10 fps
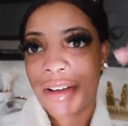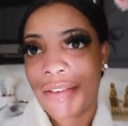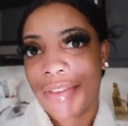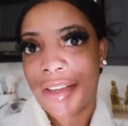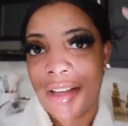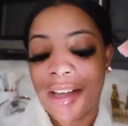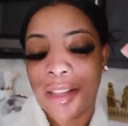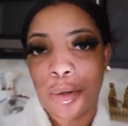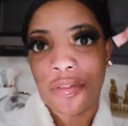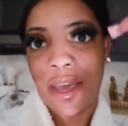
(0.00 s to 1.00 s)
of the
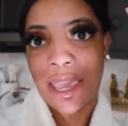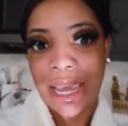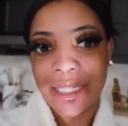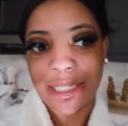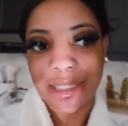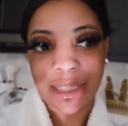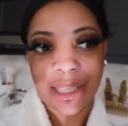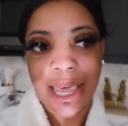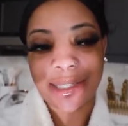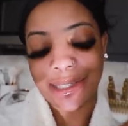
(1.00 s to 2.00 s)
LORVAE cases that the
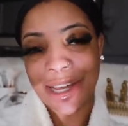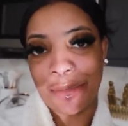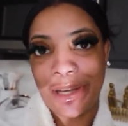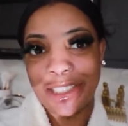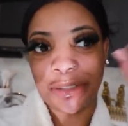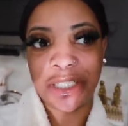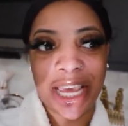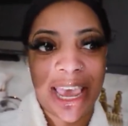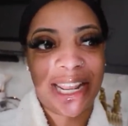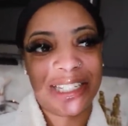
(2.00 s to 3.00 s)
glasses come in, so she
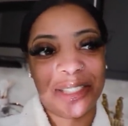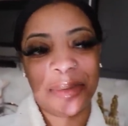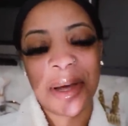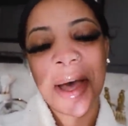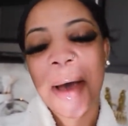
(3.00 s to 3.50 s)
can have that too.